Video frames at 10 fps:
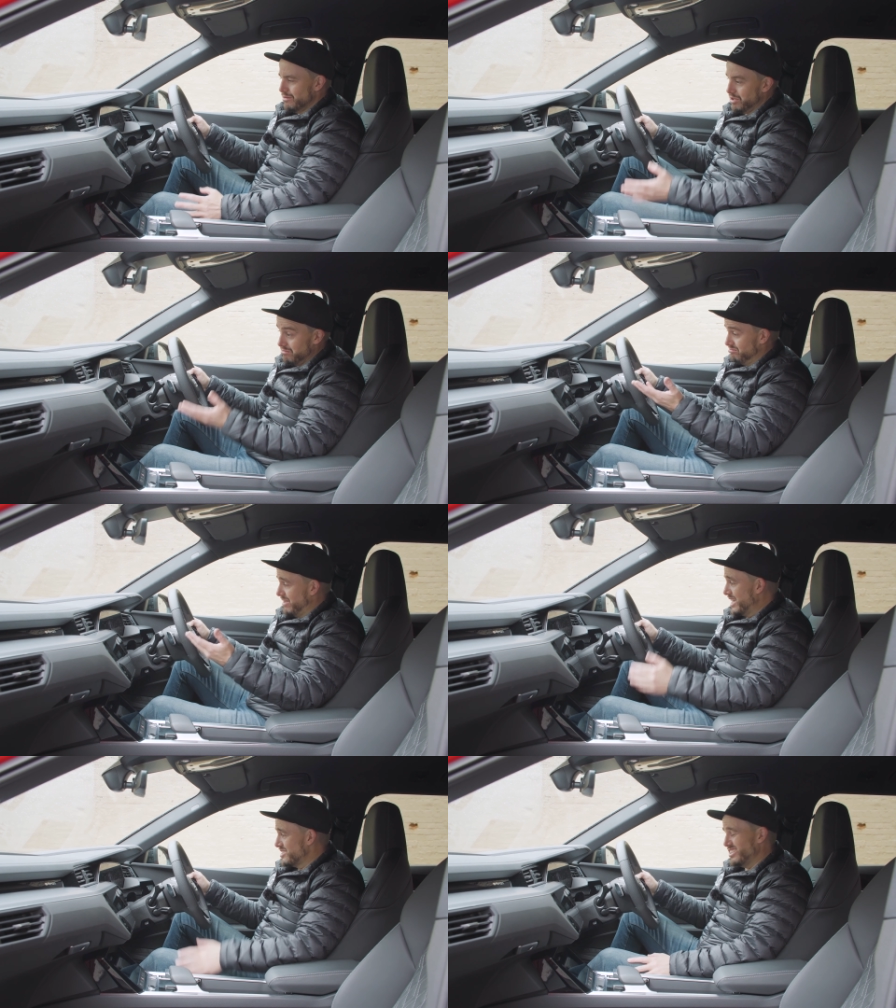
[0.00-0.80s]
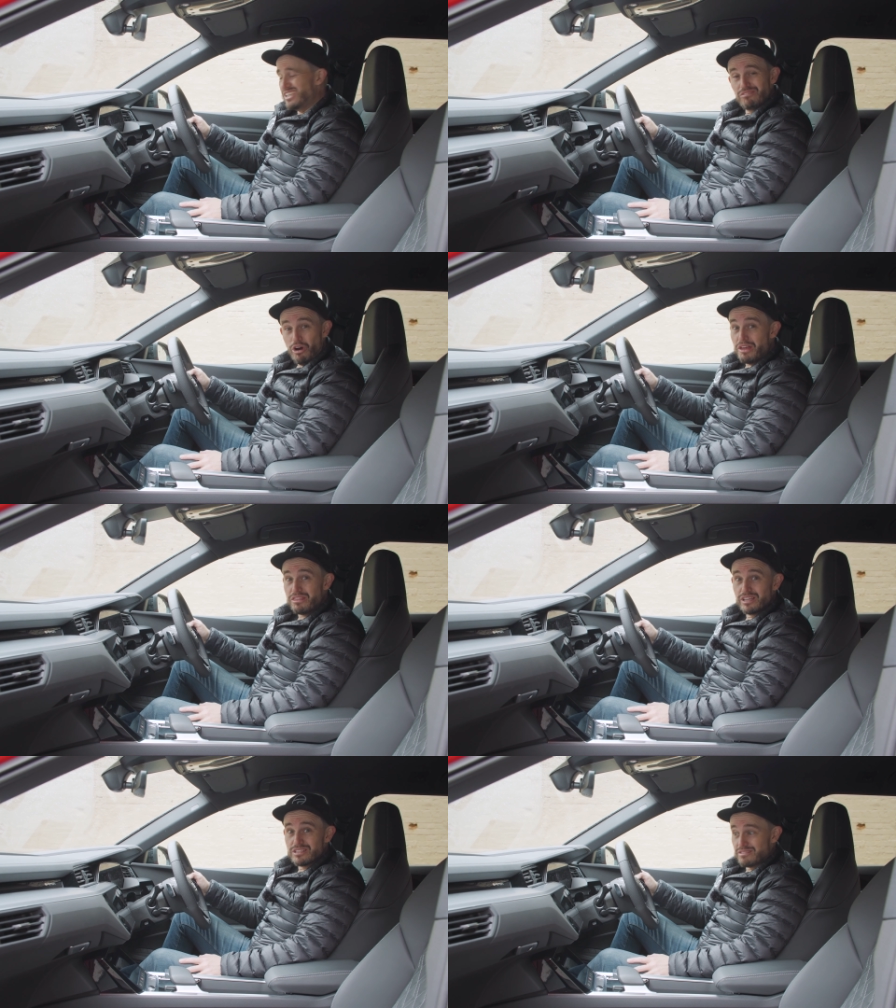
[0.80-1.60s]
but actually, I
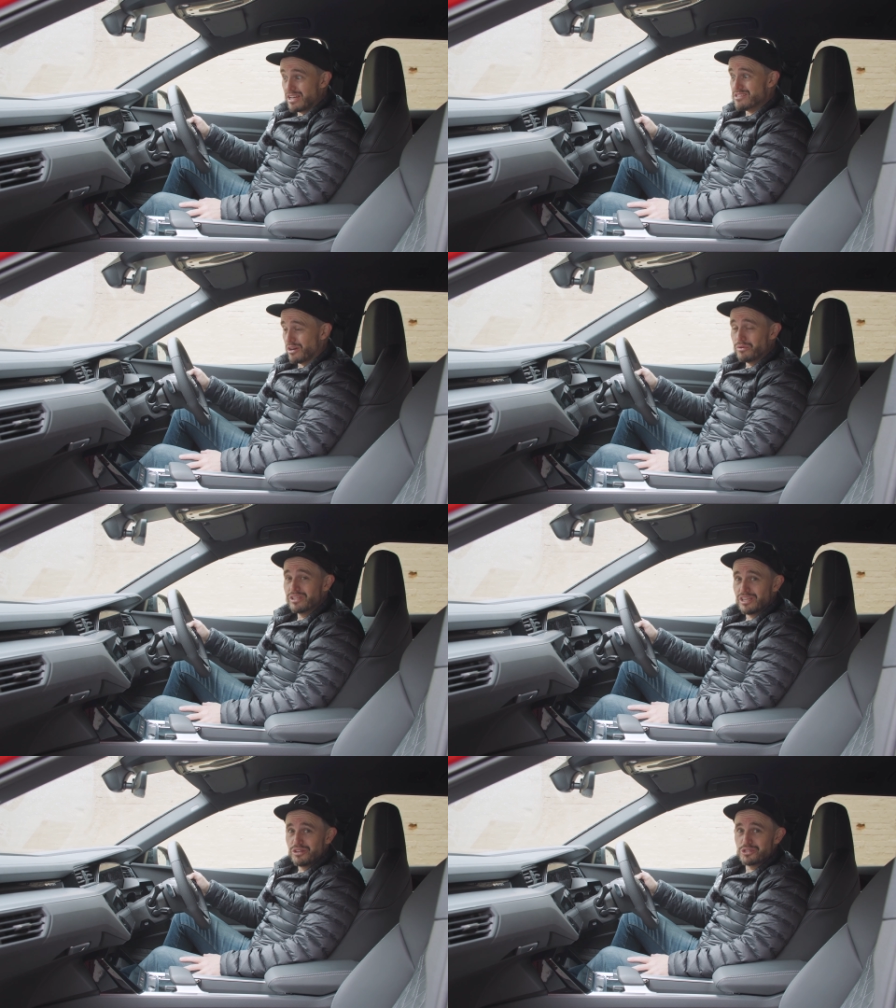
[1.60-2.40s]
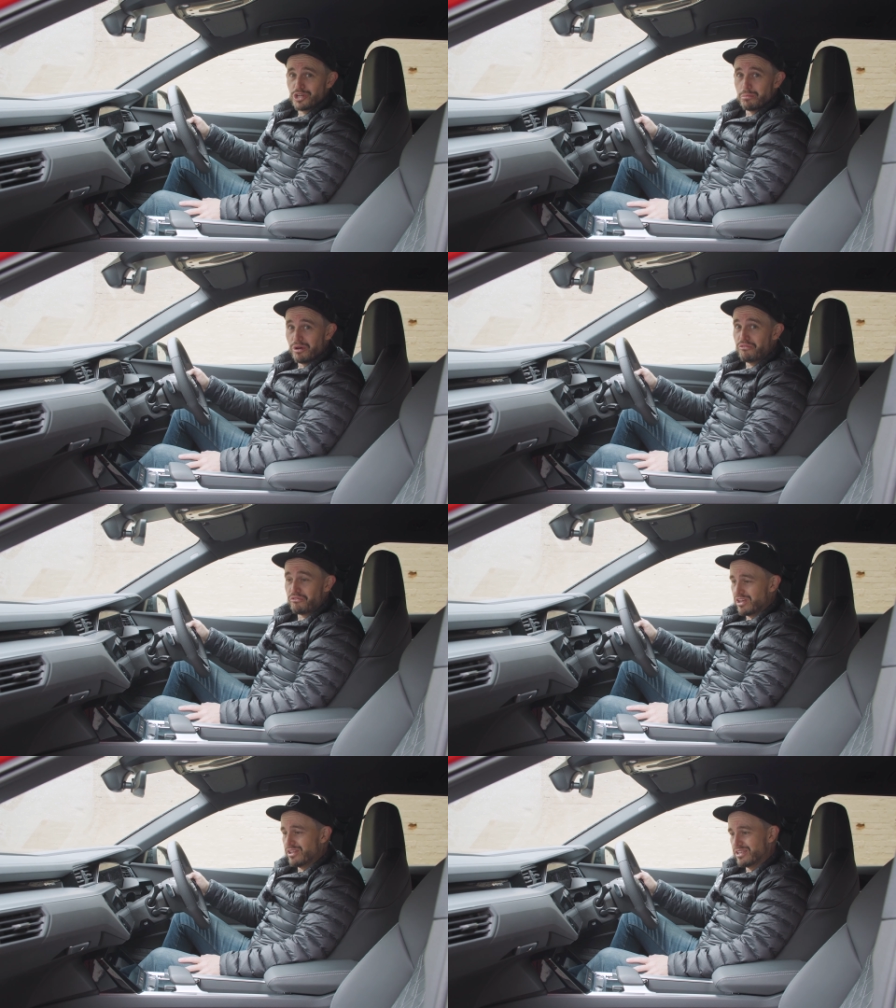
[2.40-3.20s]
think it does a really good job of
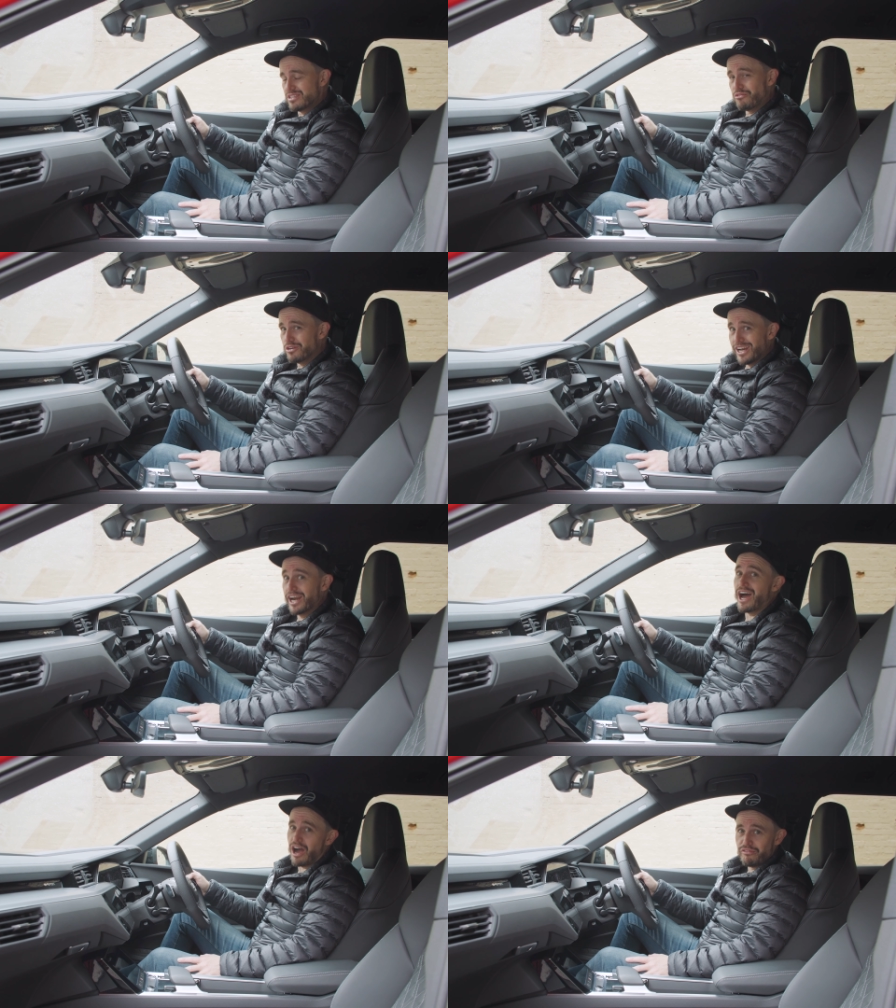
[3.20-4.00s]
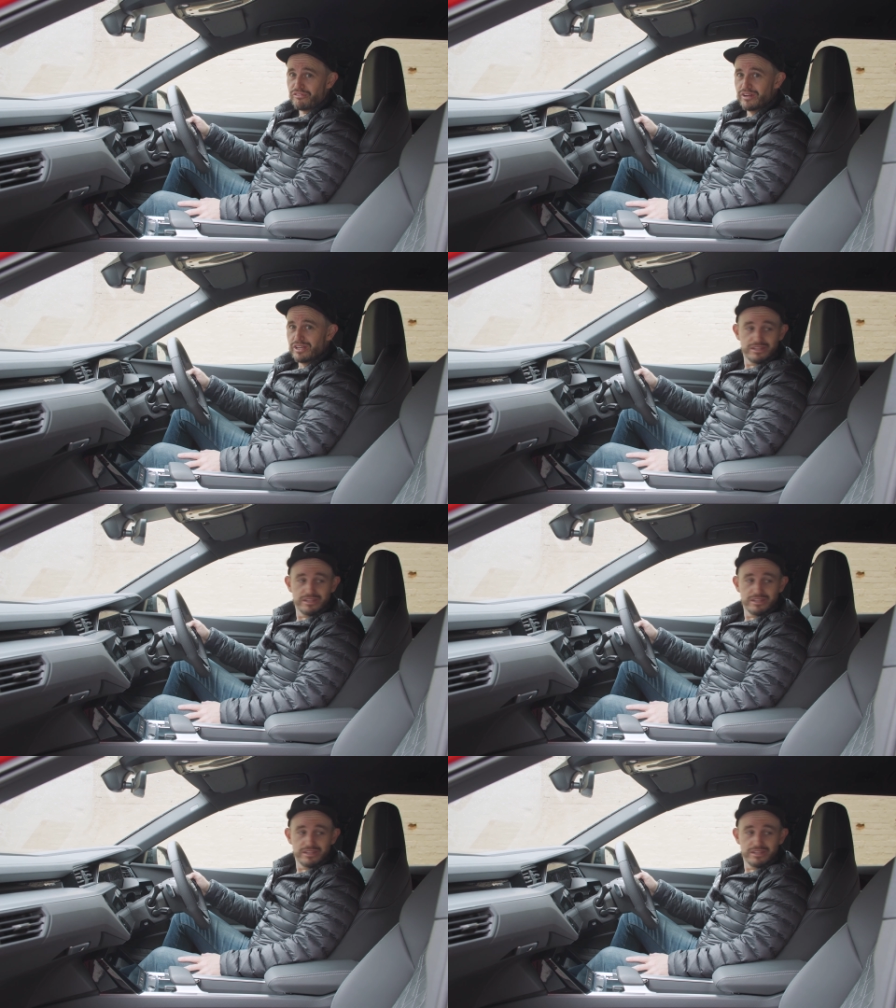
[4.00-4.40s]
feeling different enough.